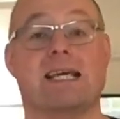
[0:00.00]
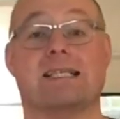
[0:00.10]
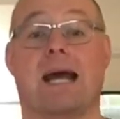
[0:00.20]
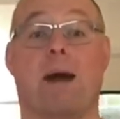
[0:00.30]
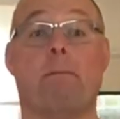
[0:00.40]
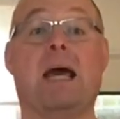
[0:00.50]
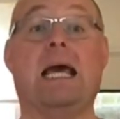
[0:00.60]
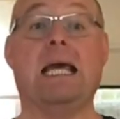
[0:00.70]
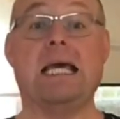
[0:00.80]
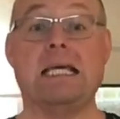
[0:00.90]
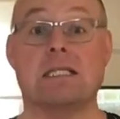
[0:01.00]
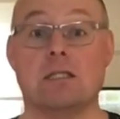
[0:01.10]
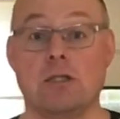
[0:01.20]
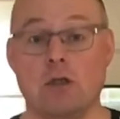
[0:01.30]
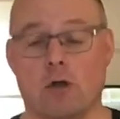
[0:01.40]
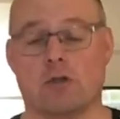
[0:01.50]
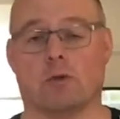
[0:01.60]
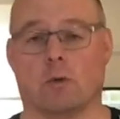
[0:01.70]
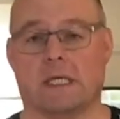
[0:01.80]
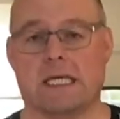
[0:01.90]
exam is not
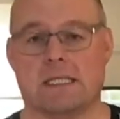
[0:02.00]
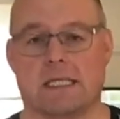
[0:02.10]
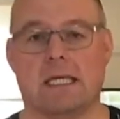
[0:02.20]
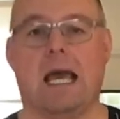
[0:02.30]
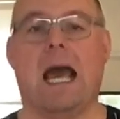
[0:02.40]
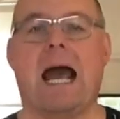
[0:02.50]
all easy,